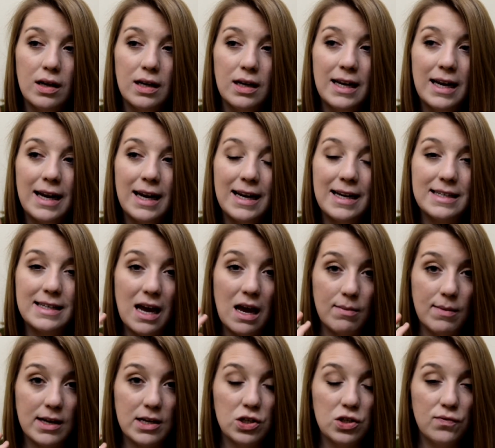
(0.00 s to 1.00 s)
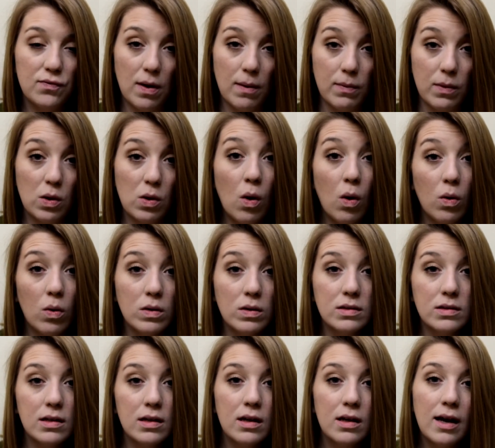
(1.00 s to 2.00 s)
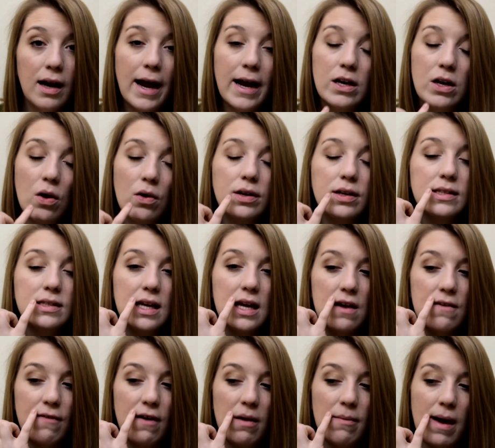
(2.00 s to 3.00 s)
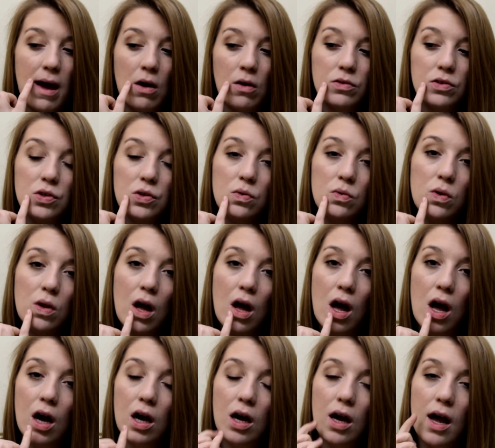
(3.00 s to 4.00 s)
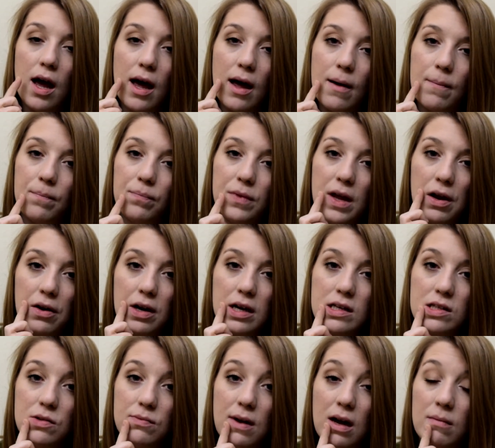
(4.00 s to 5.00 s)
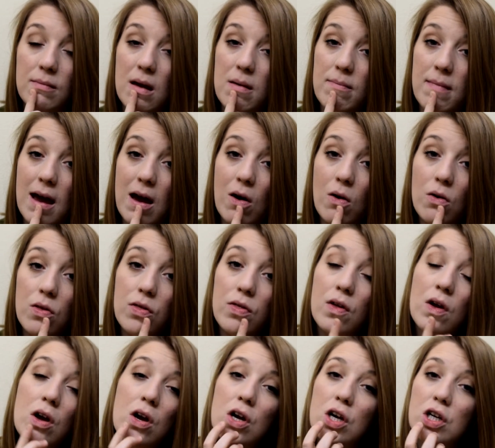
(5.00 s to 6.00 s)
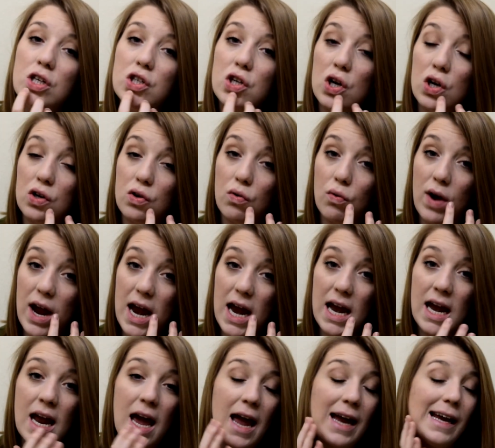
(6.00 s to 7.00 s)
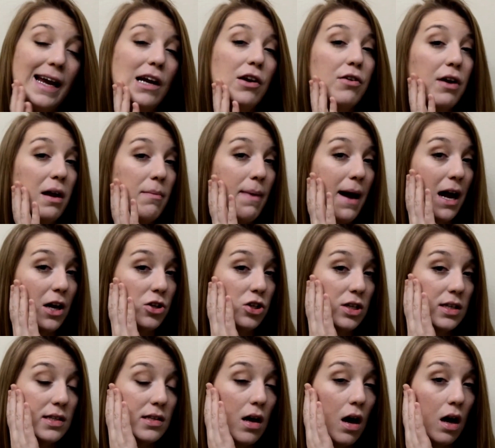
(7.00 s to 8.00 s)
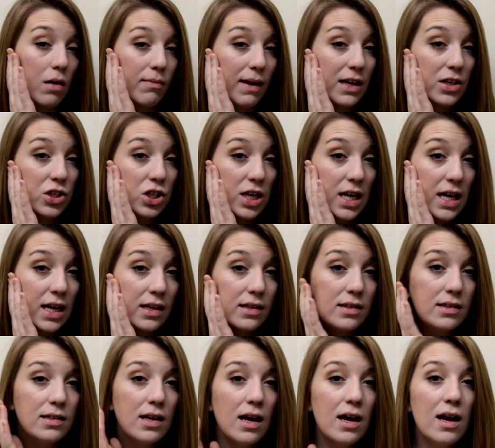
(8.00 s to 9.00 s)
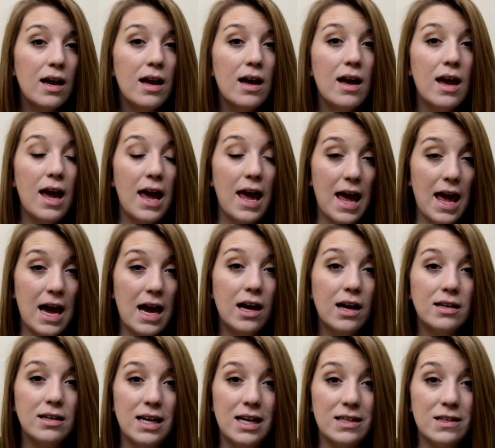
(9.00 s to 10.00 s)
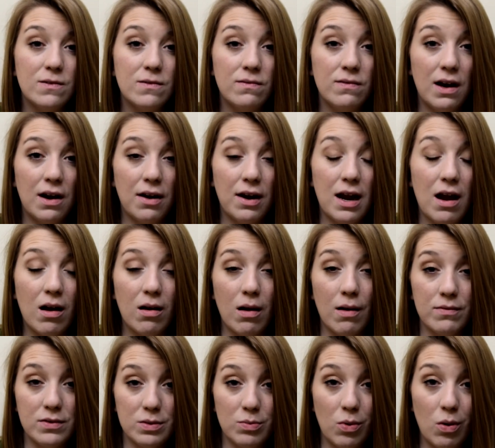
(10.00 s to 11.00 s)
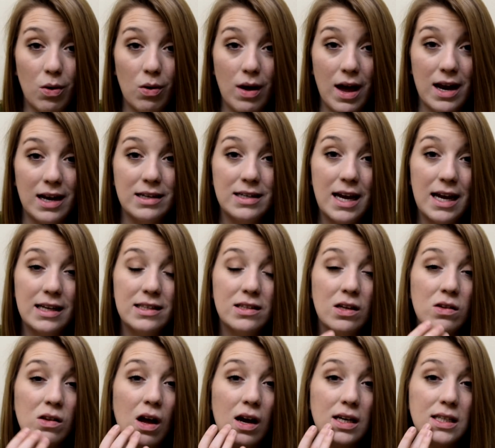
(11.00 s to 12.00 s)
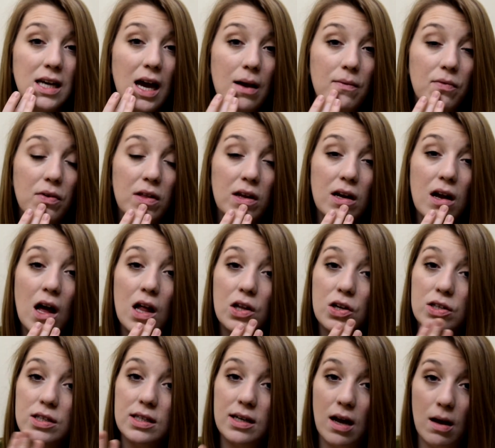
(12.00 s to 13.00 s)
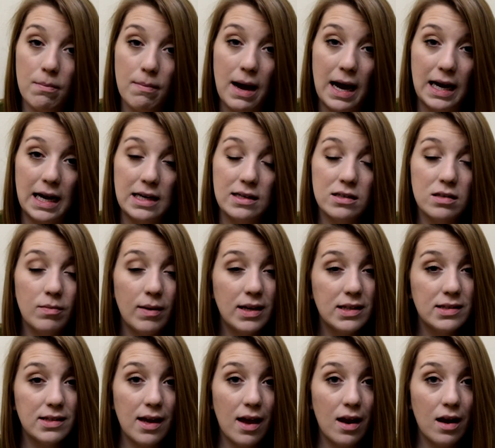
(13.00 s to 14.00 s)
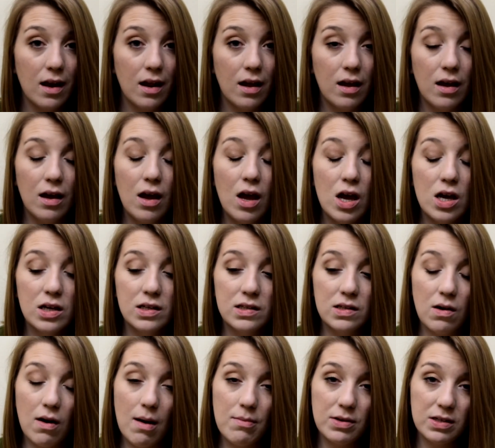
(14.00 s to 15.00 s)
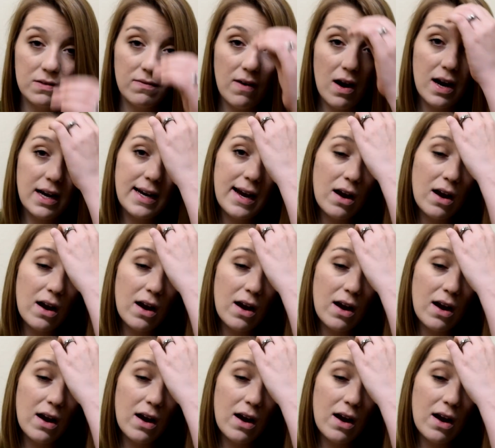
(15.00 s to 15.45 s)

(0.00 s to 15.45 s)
getting damaged from the cold. I notice that if I'm out too long, areas around my mouth turn gray. I get gray patches on my cheeks, and it's very uncomfortable, and it takes a long time for the color to come back into my skin. So I'm just very